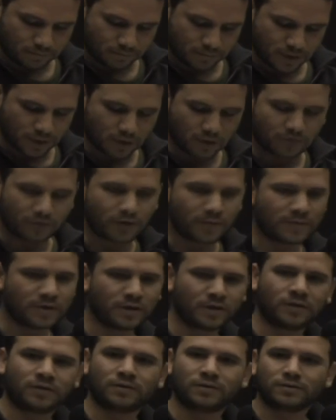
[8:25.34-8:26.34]
in
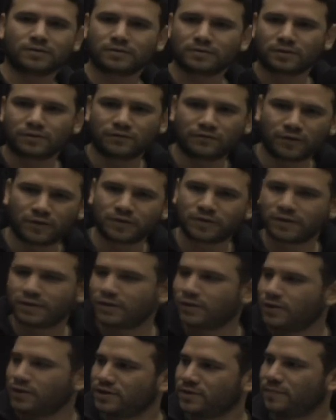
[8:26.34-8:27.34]
confronting
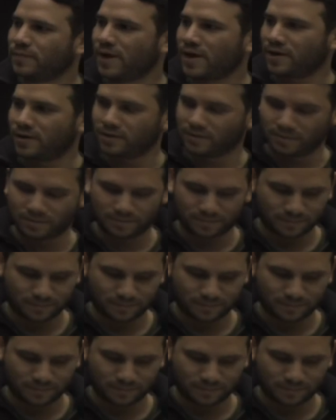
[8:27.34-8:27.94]
US empire.